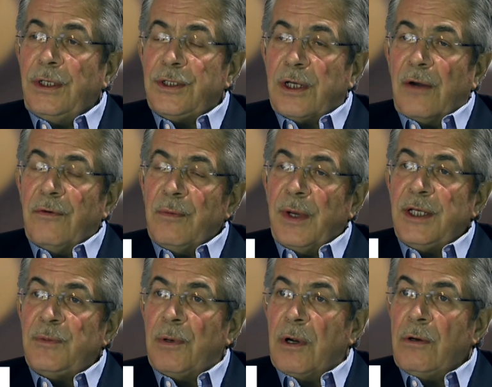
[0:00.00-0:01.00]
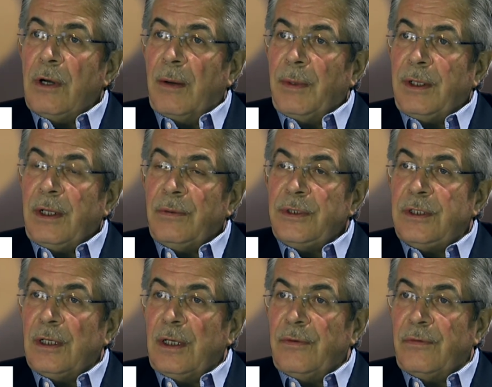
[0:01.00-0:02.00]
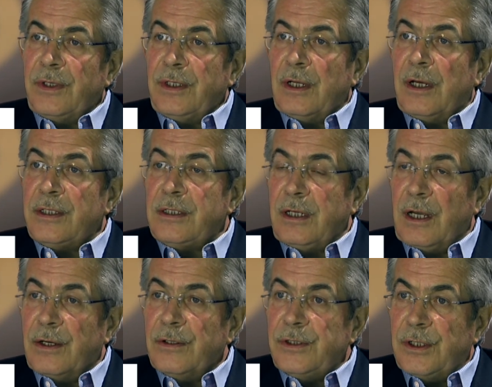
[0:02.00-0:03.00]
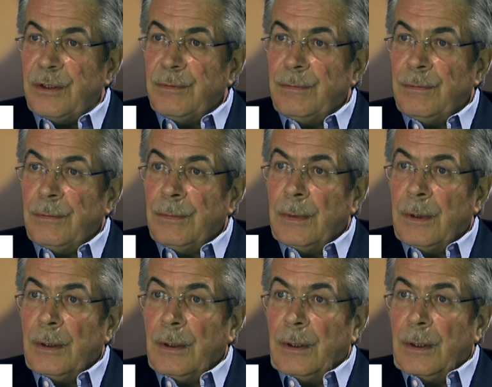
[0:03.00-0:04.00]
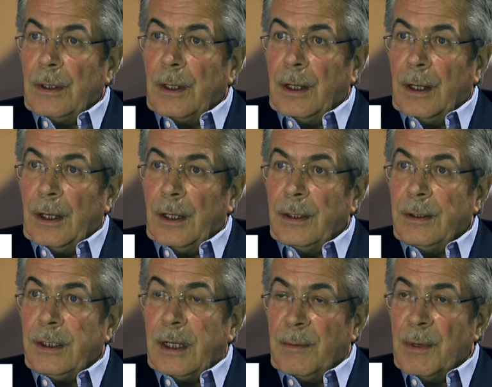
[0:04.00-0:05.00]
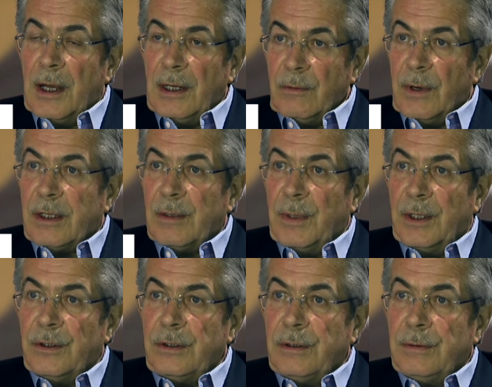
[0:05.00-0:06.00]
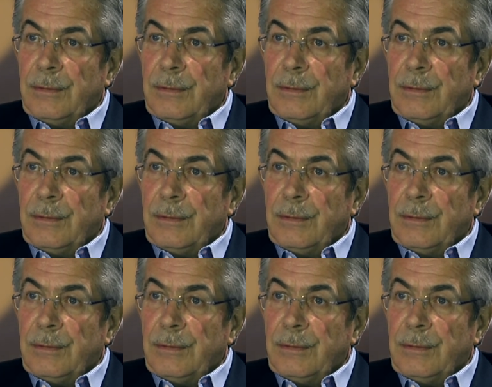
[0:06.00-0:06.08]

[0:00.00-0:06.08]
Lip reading: Discovered Mike's programming he was delivering to Husky Energy, and he came highly recommended.